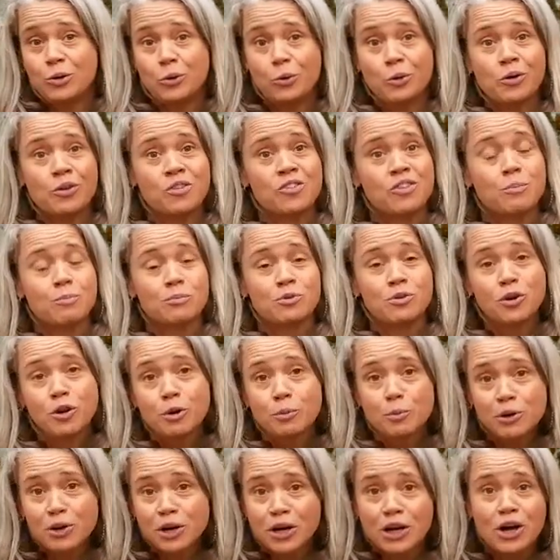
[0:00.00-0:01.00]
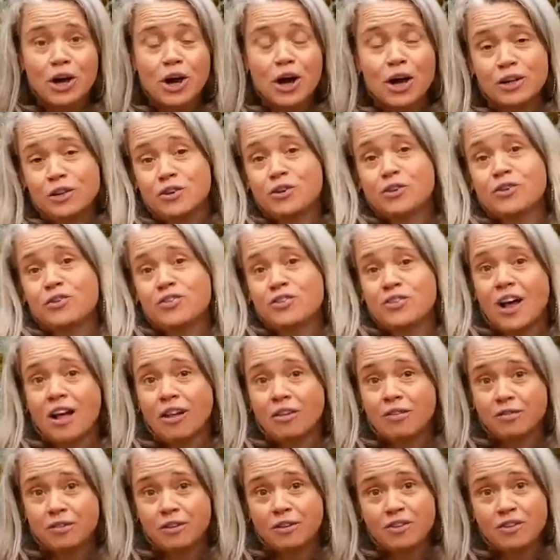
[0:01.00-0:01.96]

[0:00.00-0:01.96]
or some turmeric on your shelf.